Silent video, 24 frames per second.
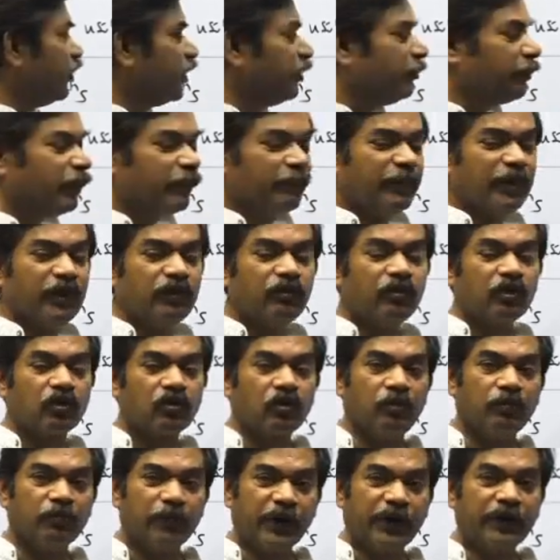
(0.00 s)
perpendicular
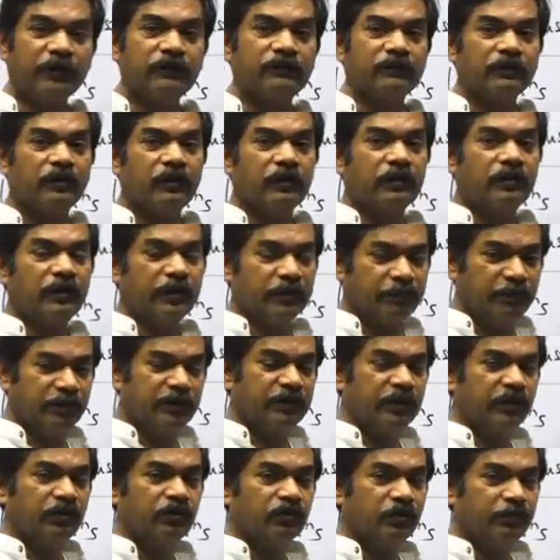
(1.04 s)
components, let me
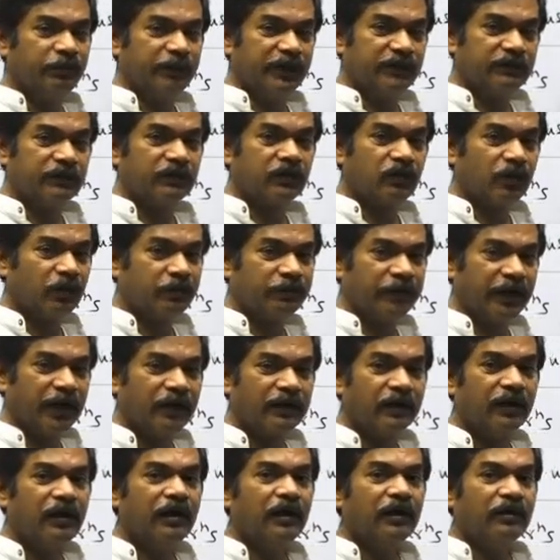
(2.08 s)
tell you the basic of
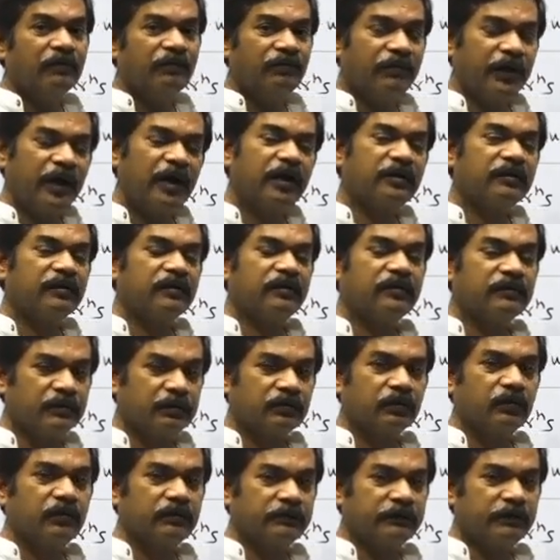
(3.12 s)
that. That is the
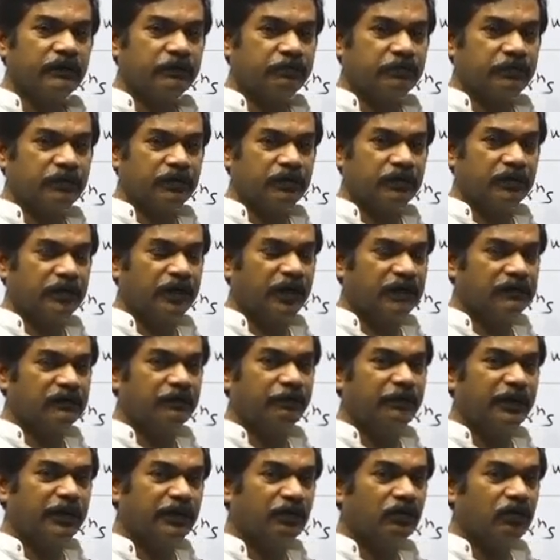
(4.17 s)
concept. That is the
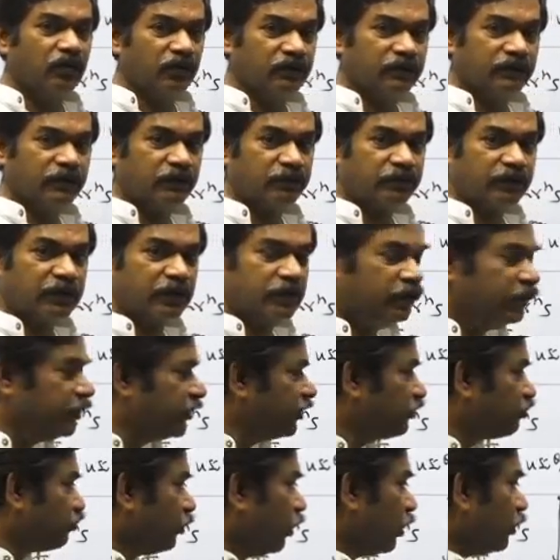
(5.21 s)
main concept.
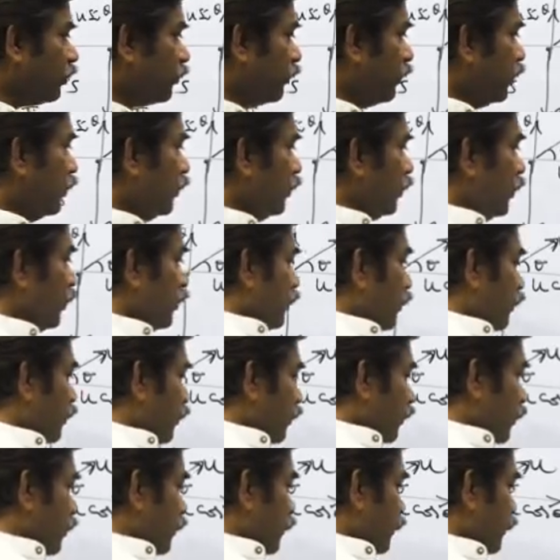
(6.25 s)
It is what?
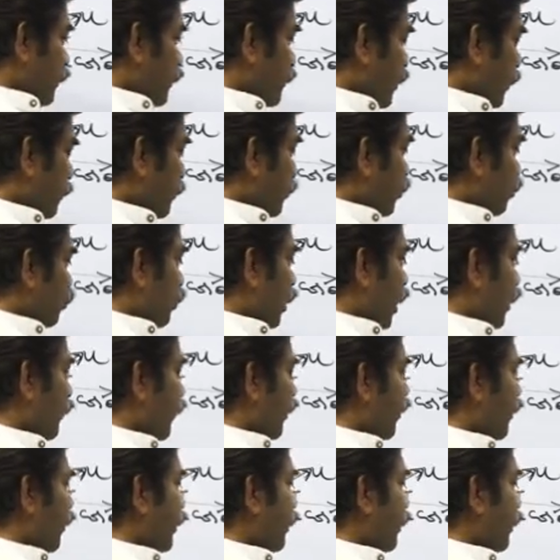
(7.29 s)
Suppose you have a